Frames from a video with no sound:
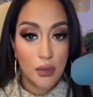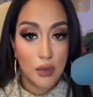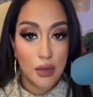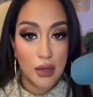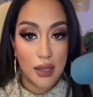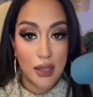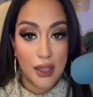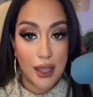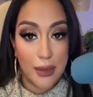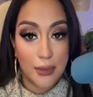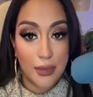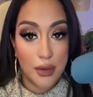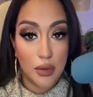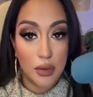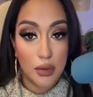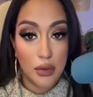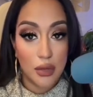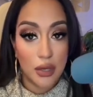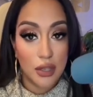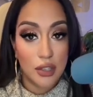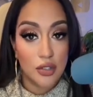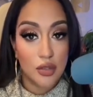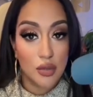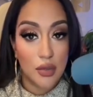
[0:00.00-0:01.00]
with a Capricorn
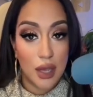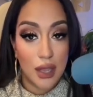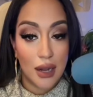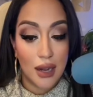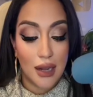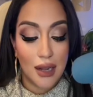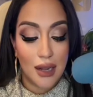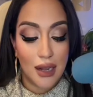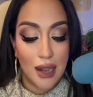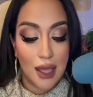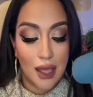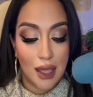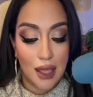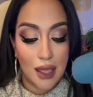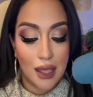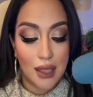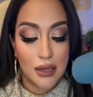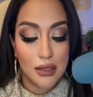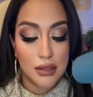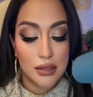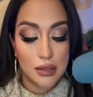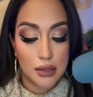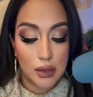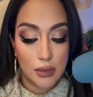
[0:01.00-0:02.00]
because you got a lot
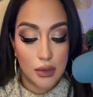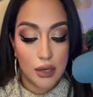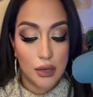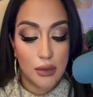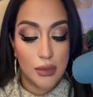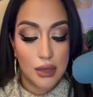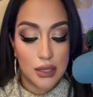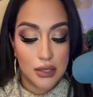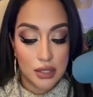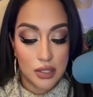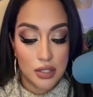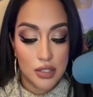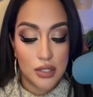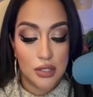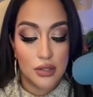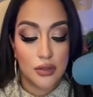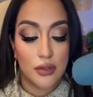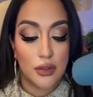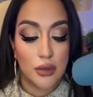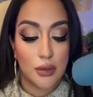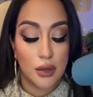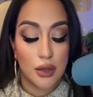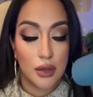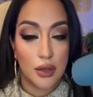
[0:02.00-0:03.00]
of similar messages
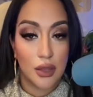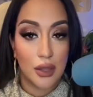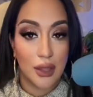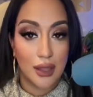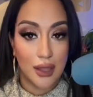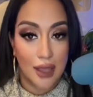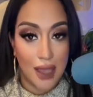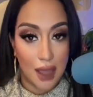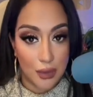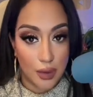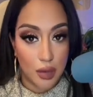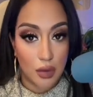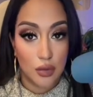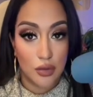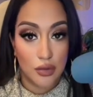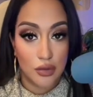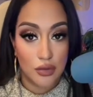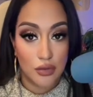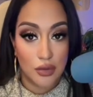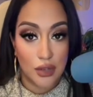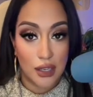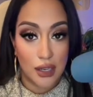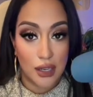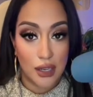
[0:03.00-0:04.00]
from Capricorn's
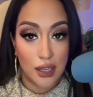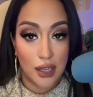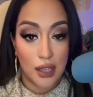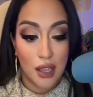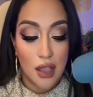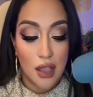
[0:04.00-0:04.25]
reading.